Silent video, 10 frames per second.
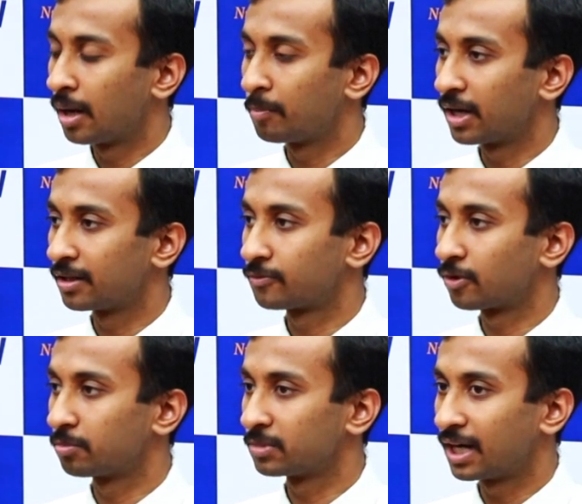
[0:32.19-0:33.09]
Apart
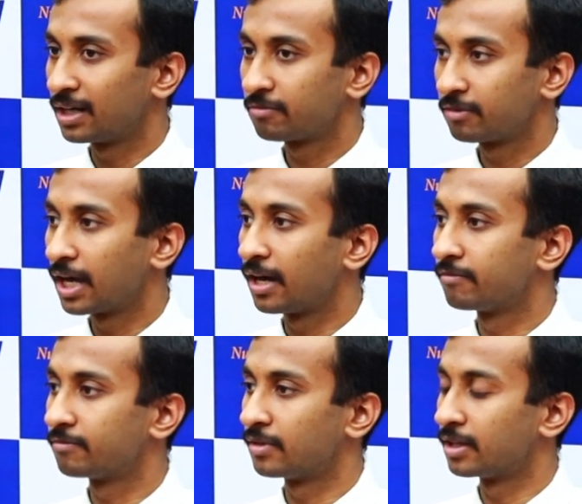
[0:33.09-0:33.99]
from that, we
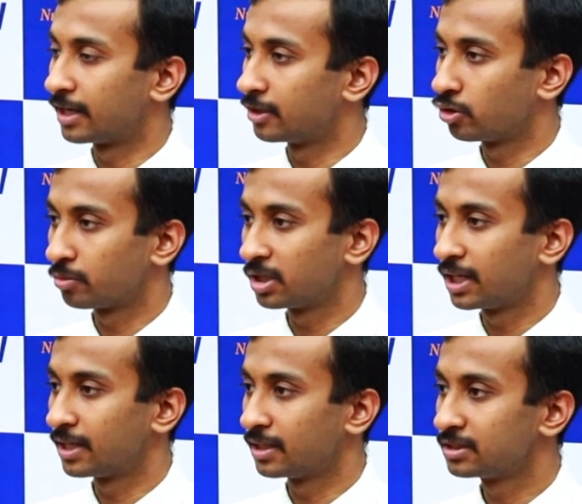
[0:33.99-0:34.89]
have renewable
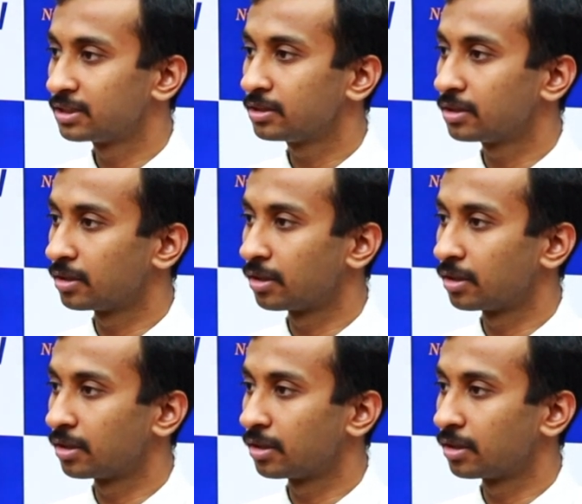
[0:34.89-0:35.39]
energy